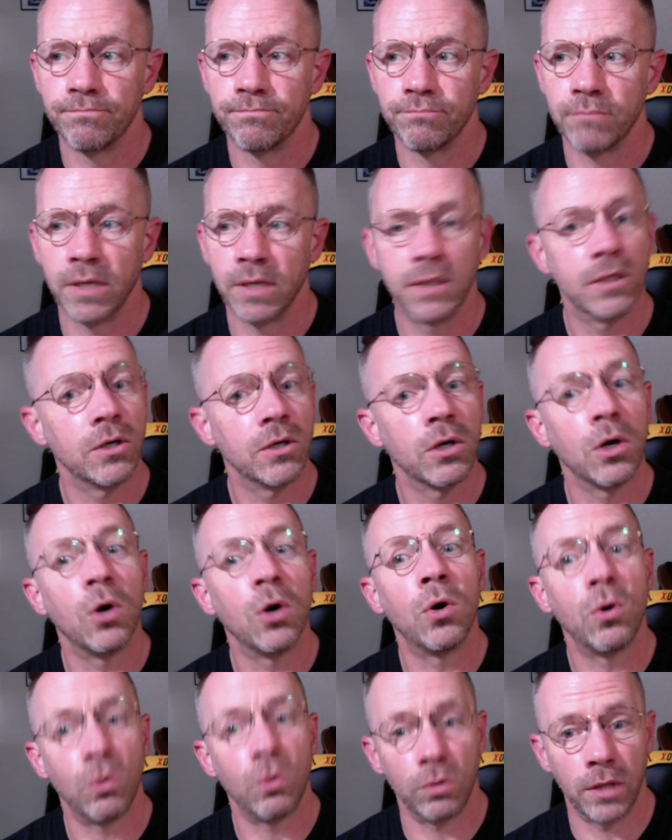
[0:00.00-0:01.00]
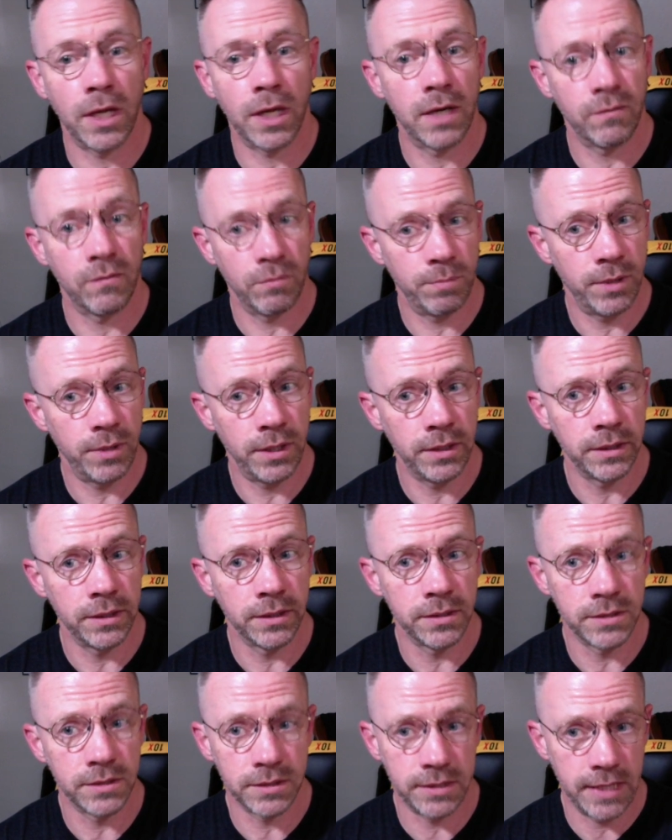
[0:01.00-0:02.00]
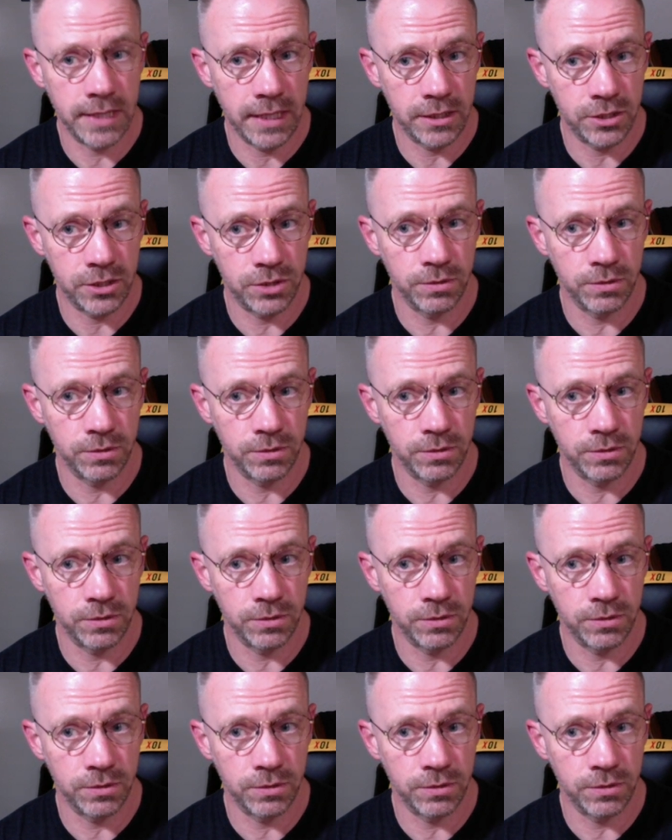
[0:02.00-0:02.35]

Man, there are a whole lot of opinions attached